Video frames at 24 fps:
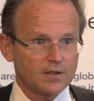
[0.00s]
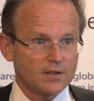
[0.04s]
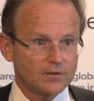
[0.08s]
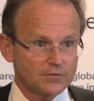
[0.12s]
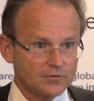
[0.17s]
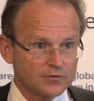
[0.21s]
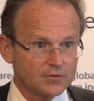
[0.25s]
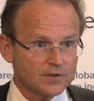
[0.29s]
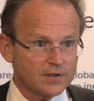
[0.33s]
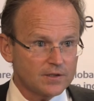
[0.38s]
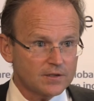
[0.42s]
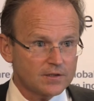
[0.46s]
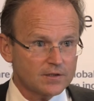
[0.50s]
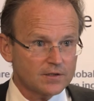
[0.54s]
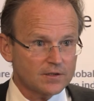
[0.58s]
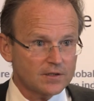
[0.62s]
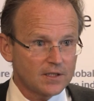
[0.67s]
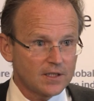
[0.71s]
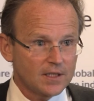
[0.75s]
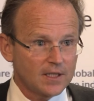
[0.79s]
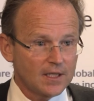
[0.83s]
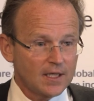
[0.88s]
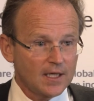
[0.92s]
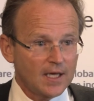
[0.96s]
countries.
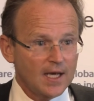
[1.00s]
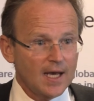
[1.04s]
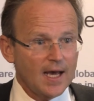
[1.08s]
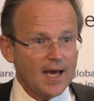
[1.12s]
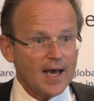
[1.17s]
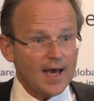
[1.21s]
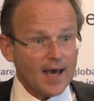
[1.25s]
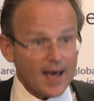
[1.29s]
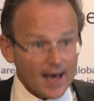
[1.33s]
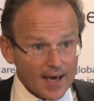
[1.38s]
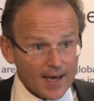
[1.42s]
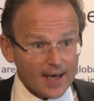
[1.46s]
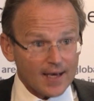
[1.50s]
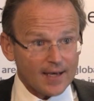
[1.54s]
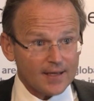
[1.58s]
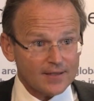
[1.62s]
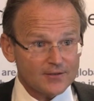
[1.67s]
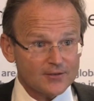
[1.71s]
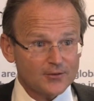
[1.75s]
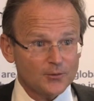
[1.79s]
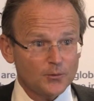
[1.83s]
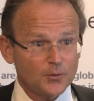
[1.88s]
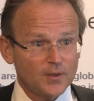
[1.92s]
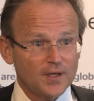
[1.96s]
And
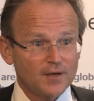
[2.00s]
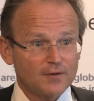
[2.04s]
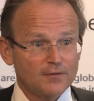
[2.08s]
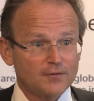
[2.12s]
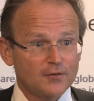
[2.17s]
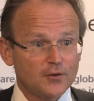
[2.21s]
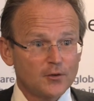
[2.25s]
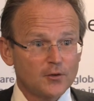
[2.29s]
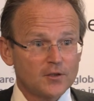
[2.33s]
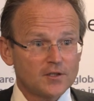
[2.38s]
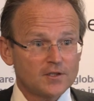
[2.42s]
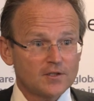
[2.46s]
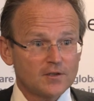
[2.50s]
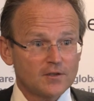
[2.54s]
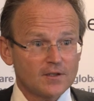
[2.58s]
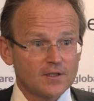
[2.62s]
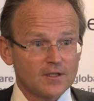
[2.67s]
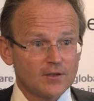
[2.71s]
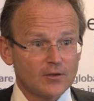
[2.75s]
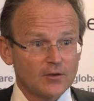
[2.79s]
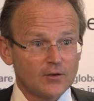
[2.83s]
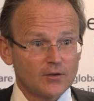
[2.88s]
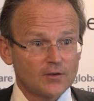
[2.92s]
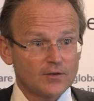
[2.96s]
we are focusing
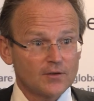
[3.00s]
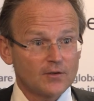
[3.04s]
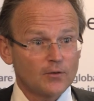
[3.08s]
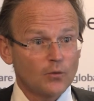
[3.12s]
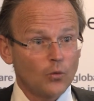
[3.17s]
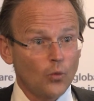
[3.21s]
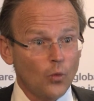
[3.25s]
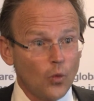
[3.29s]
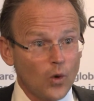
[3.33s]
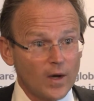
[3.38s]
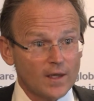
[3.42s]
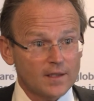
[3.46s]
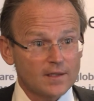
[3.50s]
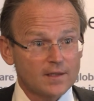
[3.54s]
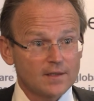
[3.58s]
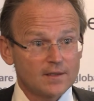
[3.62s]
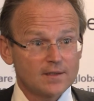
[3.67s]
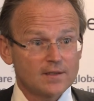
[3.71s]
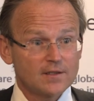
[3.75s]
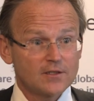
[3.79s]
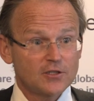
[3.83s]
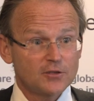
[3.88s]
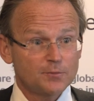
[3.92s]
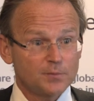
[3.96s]
on one
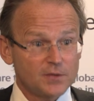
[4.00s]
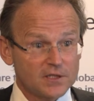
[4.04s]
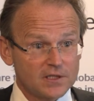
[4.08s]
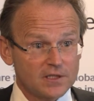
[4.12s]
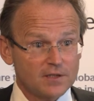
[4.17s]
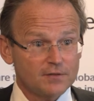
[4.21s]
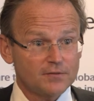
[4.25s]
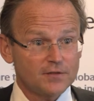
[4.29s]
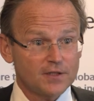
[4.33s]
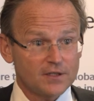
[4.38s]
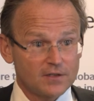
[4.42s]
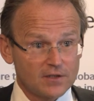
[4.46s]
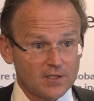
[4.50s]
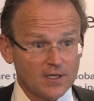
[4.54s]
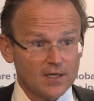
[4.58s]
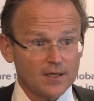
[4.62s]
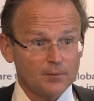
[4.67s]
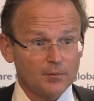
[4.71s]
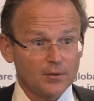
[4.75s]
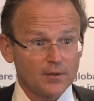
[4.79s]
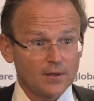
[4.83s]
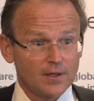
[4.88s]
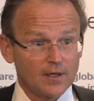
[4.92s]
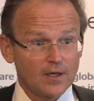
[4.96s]
specific
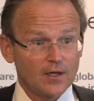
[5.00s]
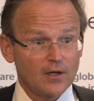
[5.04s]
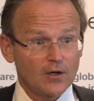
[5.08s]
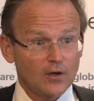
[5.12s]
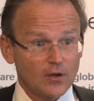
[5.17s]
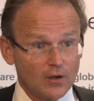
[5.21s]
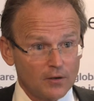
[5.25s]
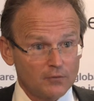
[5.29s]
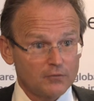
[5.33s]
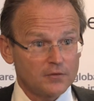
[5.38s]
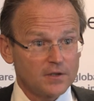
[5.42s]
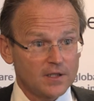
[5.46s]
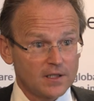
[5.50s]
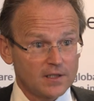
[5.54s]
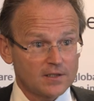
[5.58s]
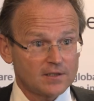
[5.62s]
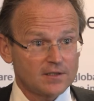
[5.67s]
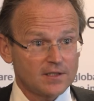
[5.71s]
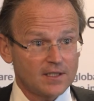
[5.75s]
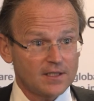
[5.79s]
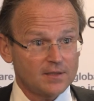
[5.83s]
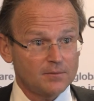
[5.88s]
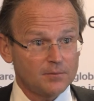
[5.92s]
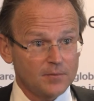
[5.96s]
type of real
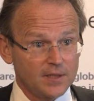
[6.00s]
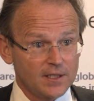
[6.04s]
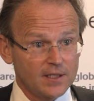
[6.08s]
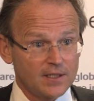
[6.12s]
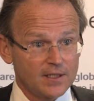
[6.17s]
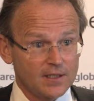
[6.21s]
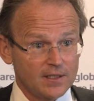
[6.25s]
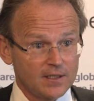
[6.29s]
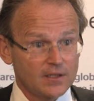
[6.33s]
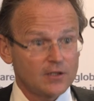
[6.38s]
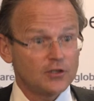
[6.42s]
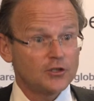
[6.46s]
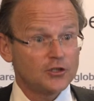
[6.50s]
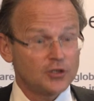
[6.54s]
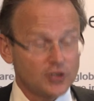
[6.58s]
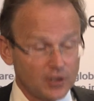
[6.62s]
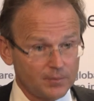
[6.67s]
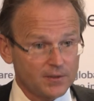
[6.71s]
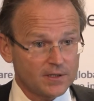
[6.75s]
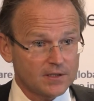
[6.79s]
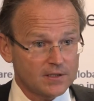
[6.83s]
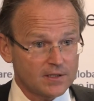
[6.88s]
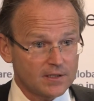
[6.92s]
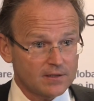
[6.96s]
estate, meaning
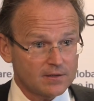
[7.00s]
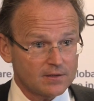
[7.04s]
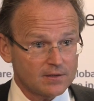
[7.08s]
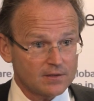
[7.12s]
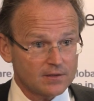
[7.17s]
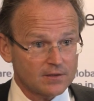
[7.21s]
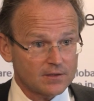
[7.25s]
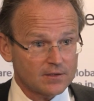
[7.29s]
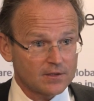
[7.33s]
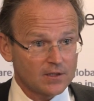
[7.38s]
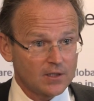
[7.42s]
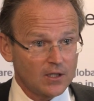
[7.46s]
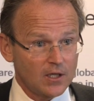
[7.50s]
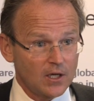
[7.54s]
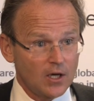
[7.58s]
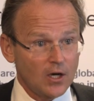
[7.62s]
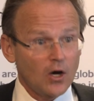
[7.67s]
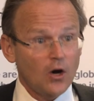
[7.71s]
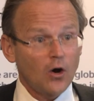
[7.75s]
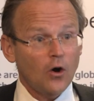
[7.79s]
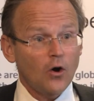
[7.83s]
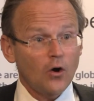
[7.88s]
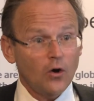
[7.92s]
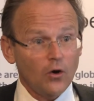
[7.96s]
shopping centers.
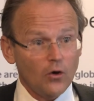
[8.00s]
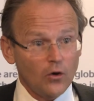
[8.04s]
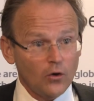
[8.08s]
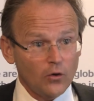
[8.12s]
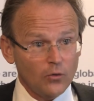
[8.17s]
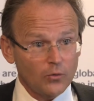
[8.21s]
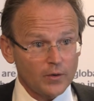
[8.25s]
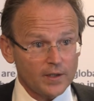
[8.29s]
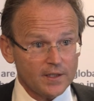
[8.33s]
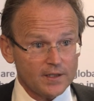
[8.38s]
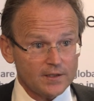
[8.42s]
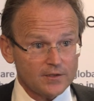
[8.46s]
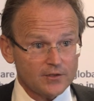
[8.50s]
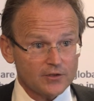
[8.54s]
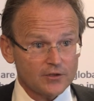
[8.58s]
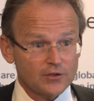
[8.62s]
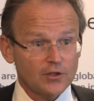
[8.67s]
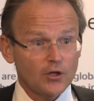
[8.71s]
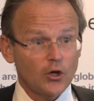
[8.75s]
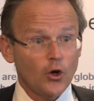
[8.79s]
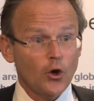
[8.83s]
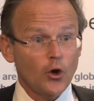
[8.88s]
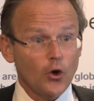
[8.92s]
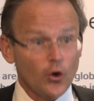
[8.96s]
Always
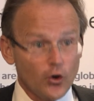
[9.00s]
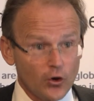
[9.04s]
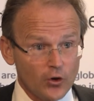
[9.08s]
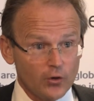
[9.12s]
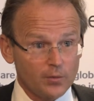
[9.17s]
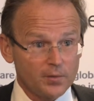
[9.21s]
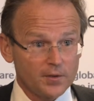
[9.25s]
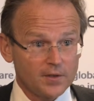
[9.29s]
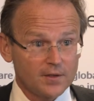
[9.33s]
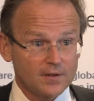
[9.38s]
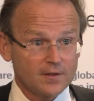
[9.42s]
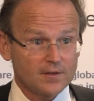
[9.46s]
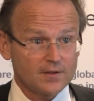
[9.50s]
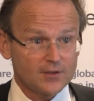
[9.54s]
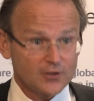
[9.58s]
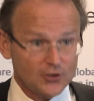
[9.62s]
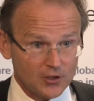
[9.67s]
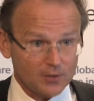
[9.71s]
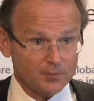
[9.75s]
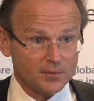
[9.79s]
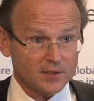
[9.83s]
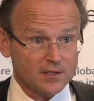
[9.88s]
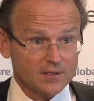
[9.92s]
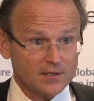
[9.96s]
urban
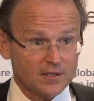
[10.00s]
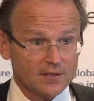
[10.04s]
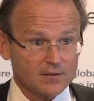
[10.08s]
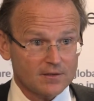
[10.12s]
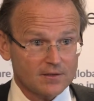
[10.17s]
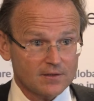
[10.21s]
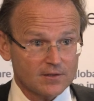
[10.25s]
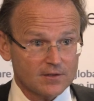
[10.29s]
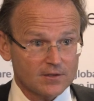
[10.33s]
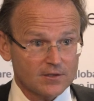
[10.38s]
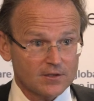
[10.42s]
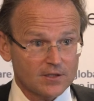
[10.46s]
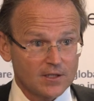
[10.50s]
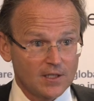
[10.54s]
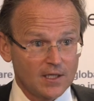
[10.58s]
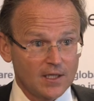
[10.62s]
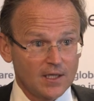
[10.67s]
shopping centers,